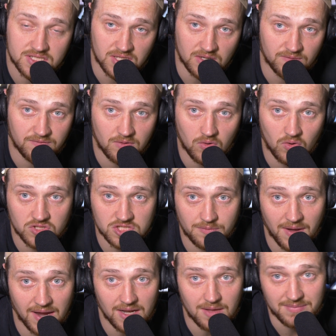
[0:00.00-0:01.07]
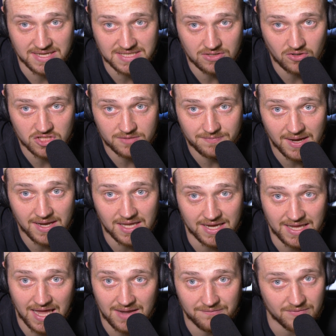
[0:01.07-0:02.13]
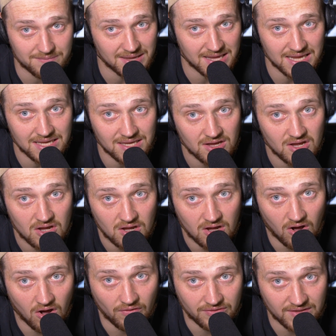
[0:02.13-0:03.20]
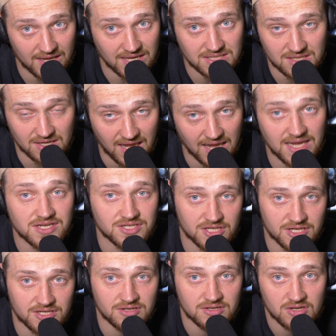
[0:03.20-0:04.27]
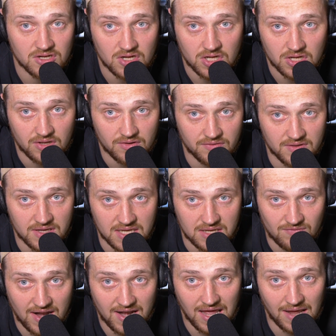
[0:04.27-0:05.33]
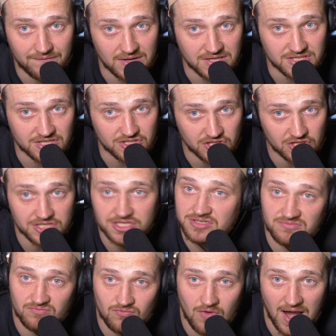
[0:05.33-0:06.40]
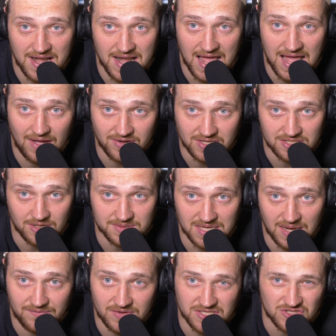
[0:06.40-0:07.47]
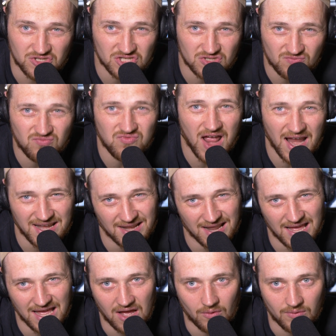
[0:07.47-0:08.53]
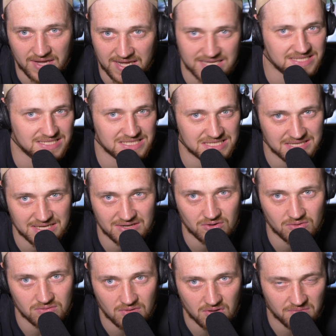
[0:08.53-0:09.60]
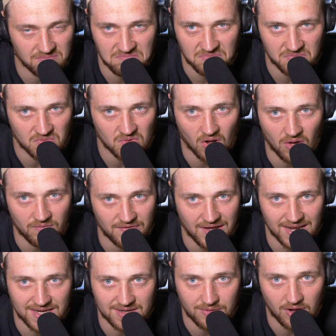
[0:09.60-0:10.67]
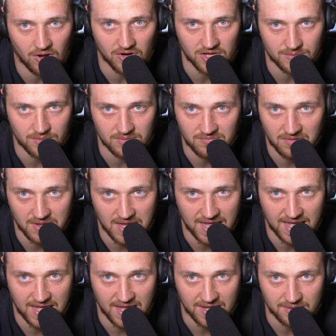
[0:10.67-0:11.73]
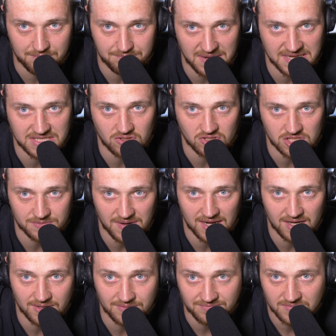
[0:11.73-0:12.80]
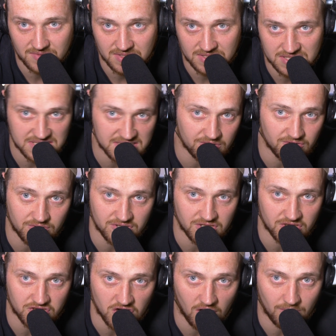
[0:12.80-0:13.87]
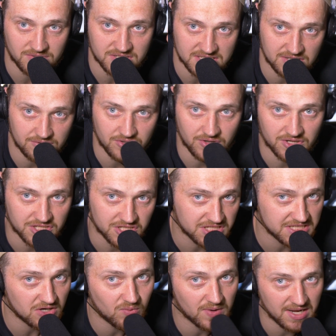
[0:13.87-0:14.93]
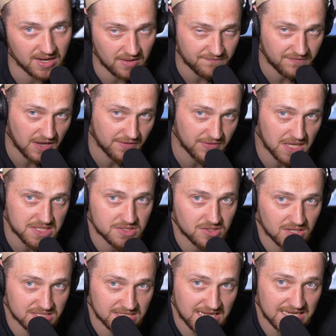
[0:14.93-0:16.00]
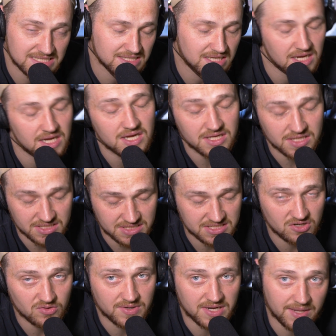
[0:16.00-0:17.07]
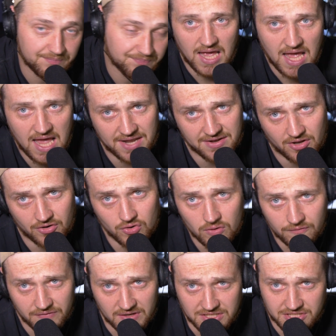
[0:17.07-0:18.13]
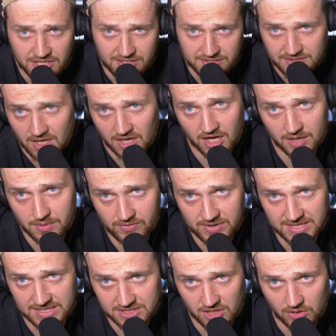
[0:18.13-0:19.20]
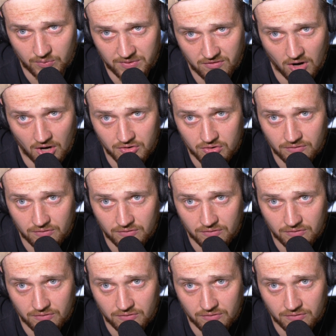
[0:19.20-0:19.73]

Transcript: So autopilot, basic autopilot, again, for me, on this occasion, the red light feature just right now and the stop sign feature just right now is still not valid argument. And basic autopilot, still doing your job. You're still winning at $5,000 less. You're still winning. And new features that are going to be released. So we've got a